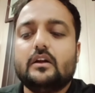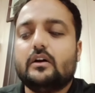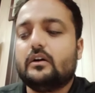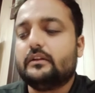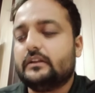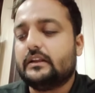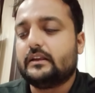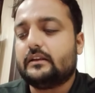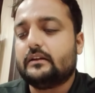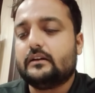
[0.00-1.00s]
on
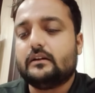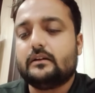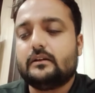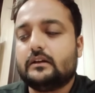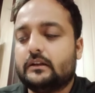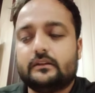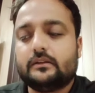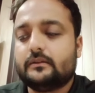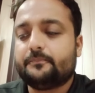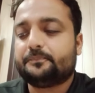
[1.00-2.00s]
the earth,
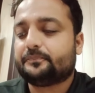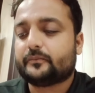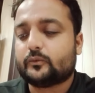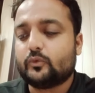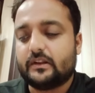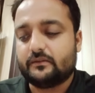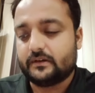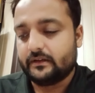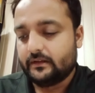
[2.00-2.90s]
whatever.